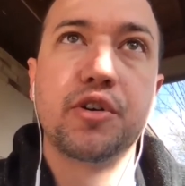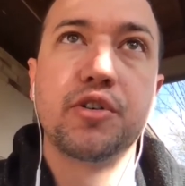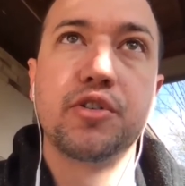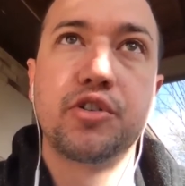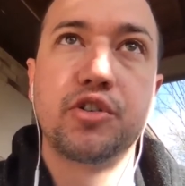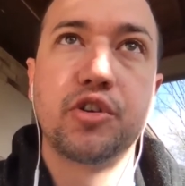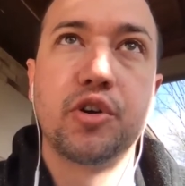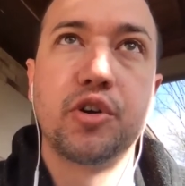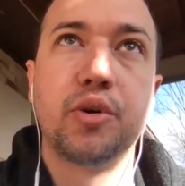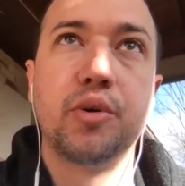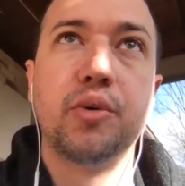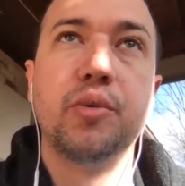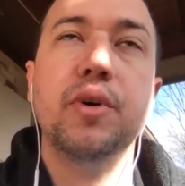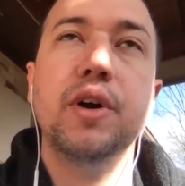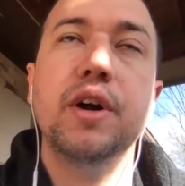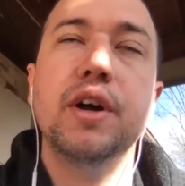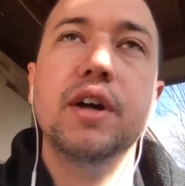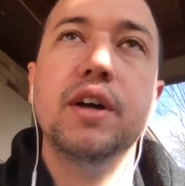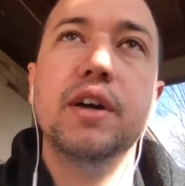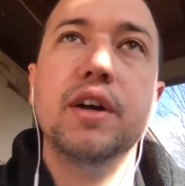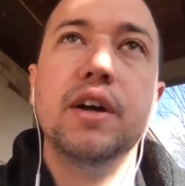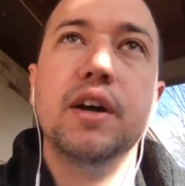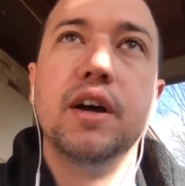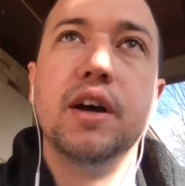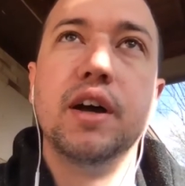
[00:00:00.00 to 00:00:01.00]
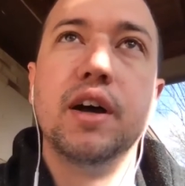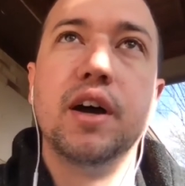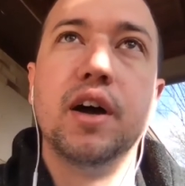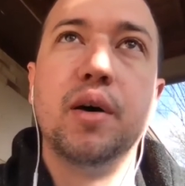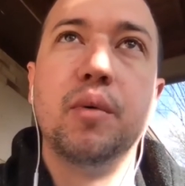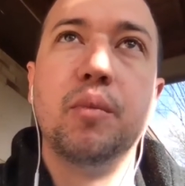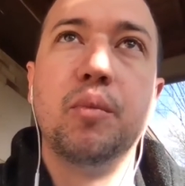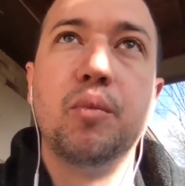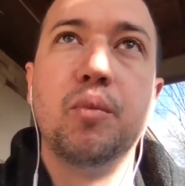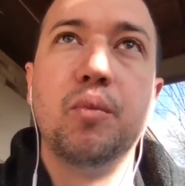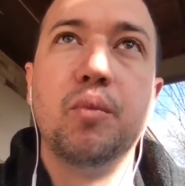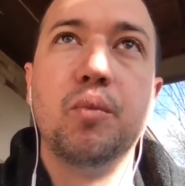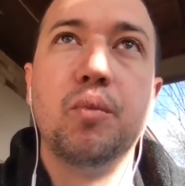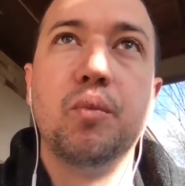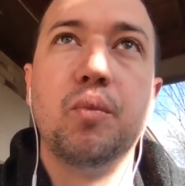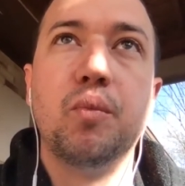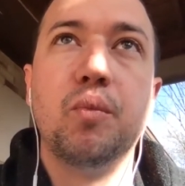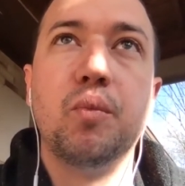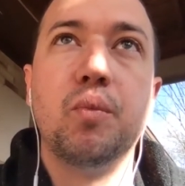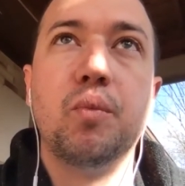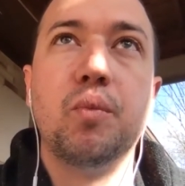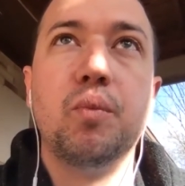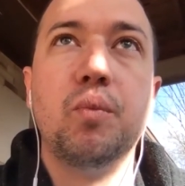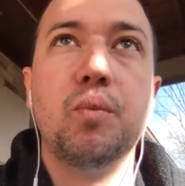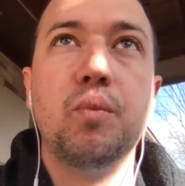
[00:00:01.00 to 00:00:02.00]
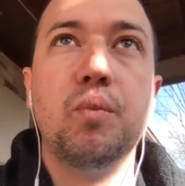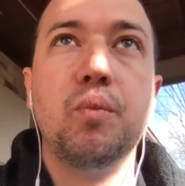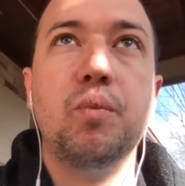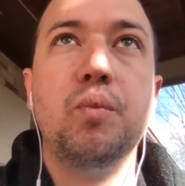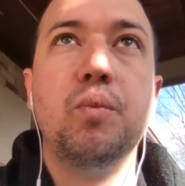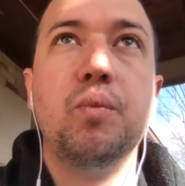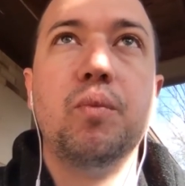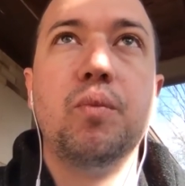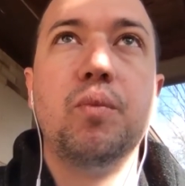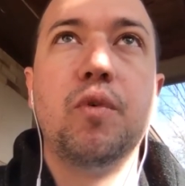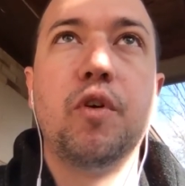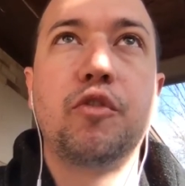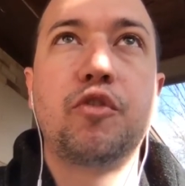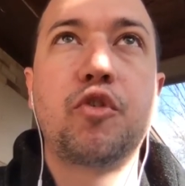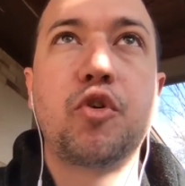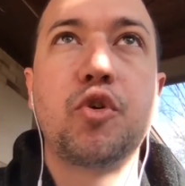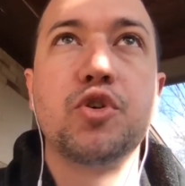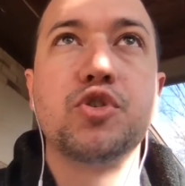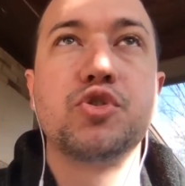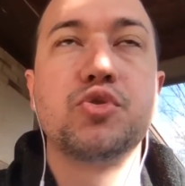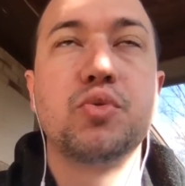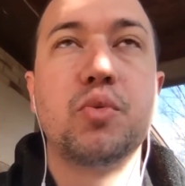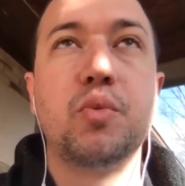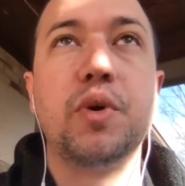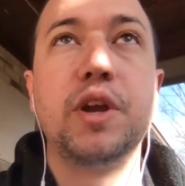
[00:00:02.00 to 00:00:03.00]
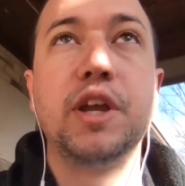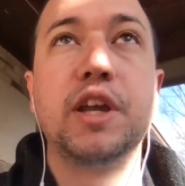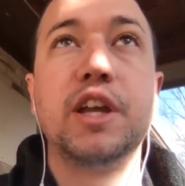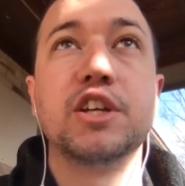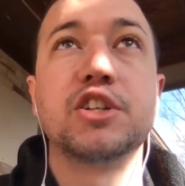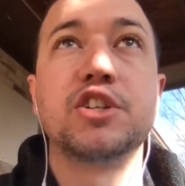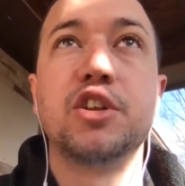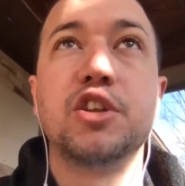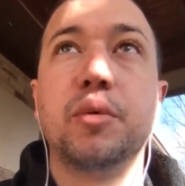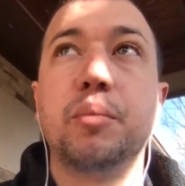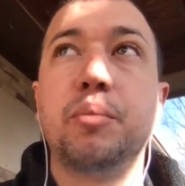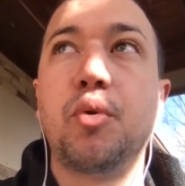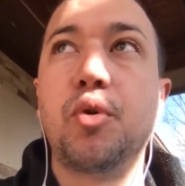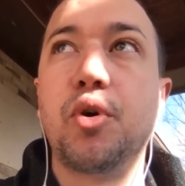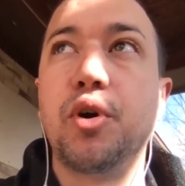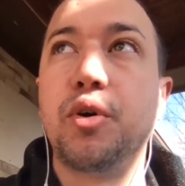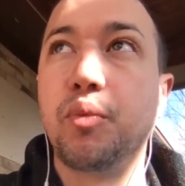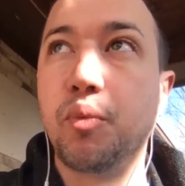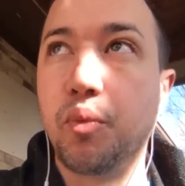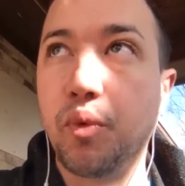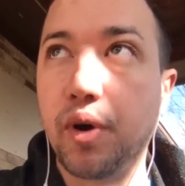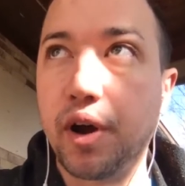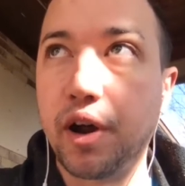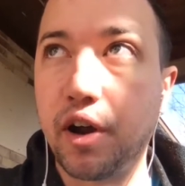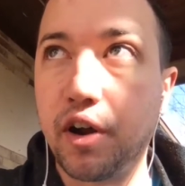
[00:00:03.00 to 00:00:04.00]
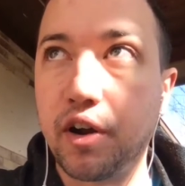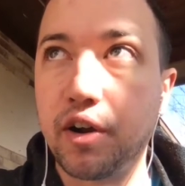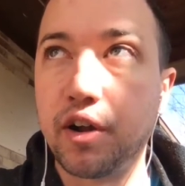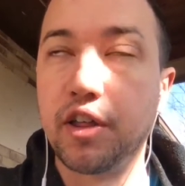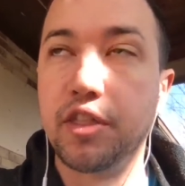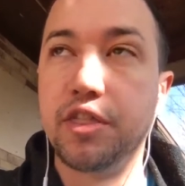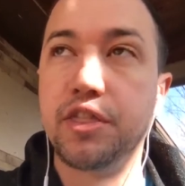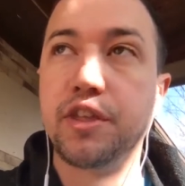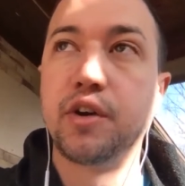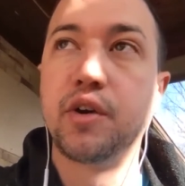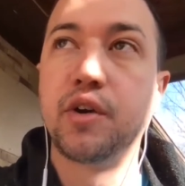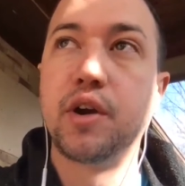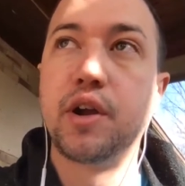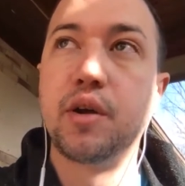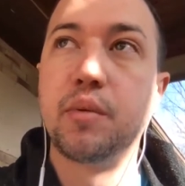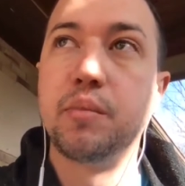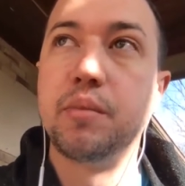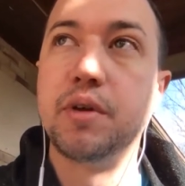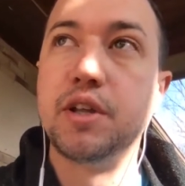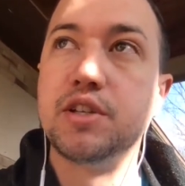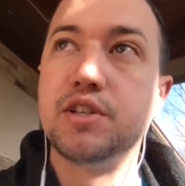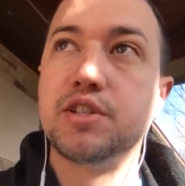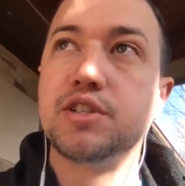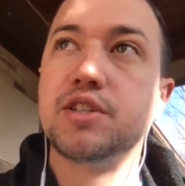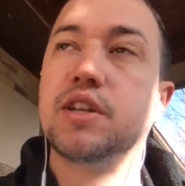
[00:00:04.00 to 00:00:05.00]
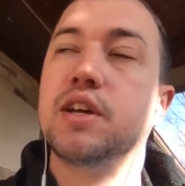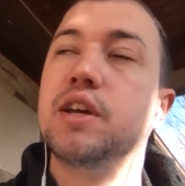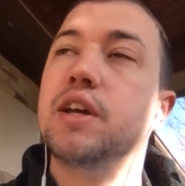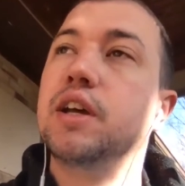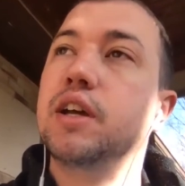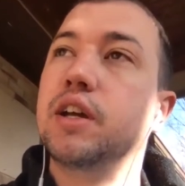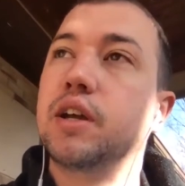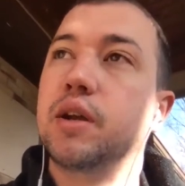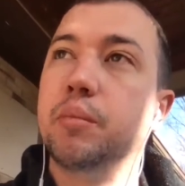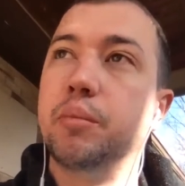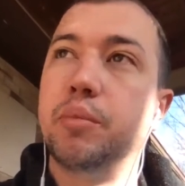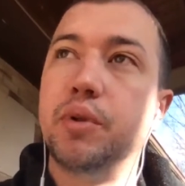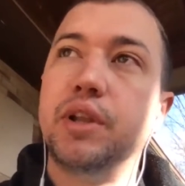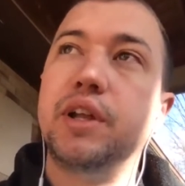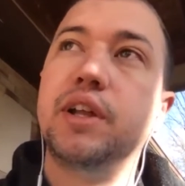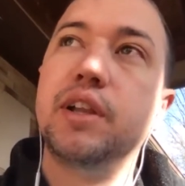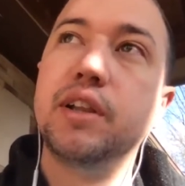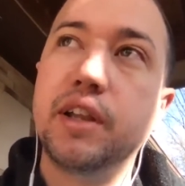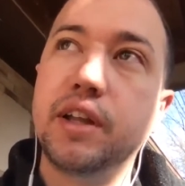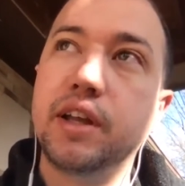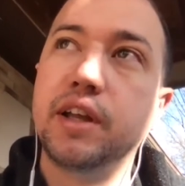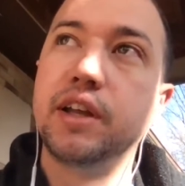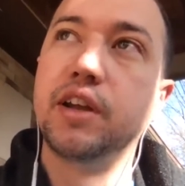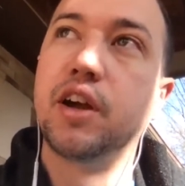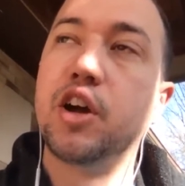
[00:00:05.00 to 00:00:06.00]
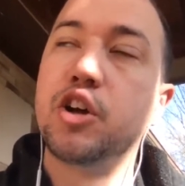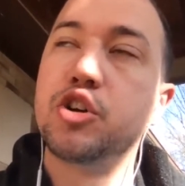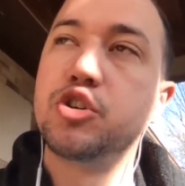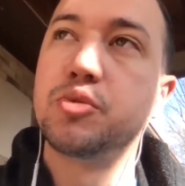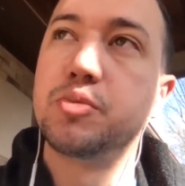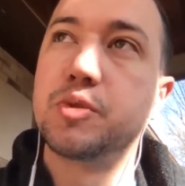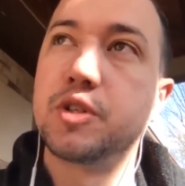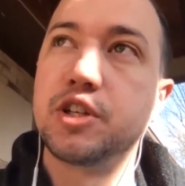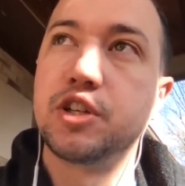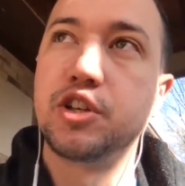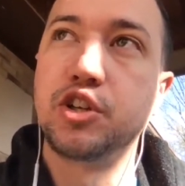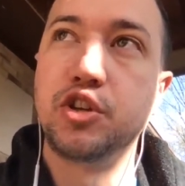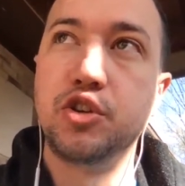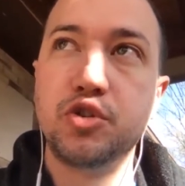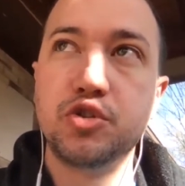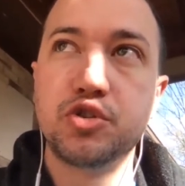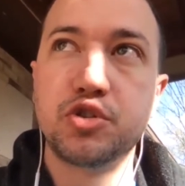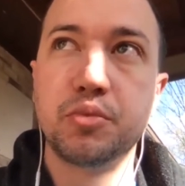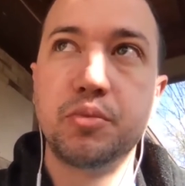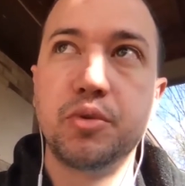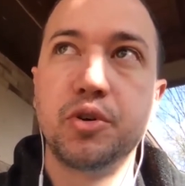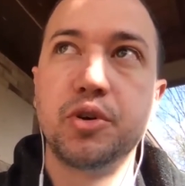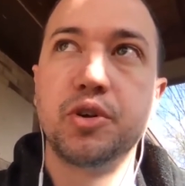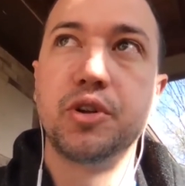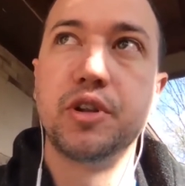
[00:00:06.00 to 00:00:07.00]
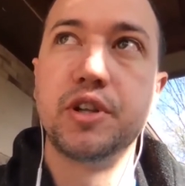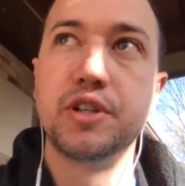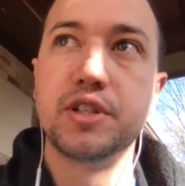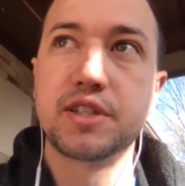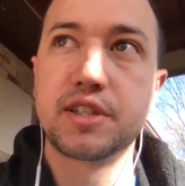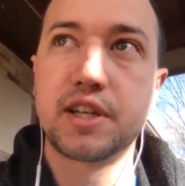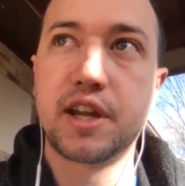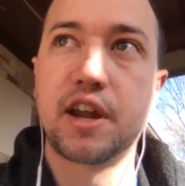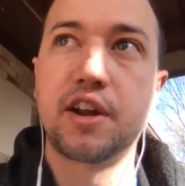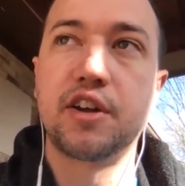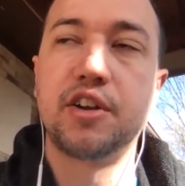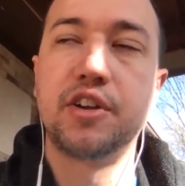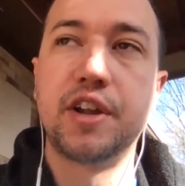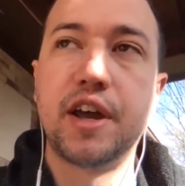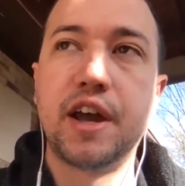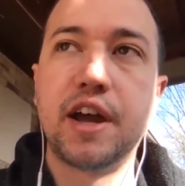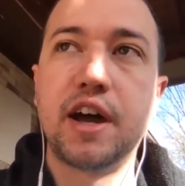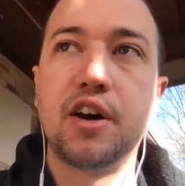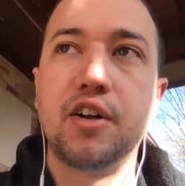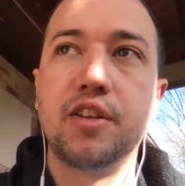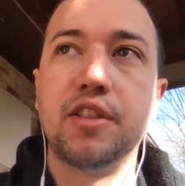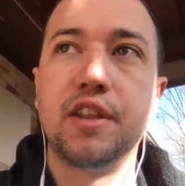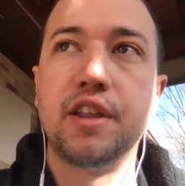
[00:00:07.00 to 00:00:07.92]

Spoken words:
So, of course, when we get to the point where Ethereum is completely 100% usable and scaled out,